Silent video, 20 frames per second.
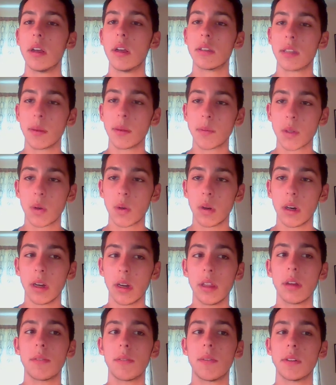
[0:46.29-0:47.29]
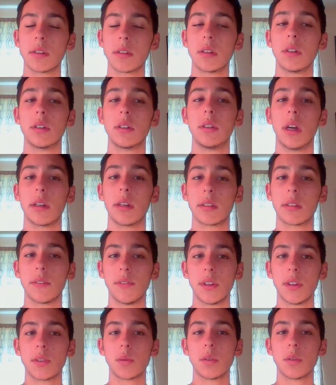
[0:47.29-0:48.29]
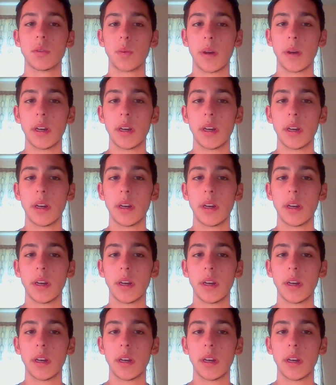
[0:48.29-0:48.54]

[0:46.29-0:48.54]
Subsequently, their physical attractiveness was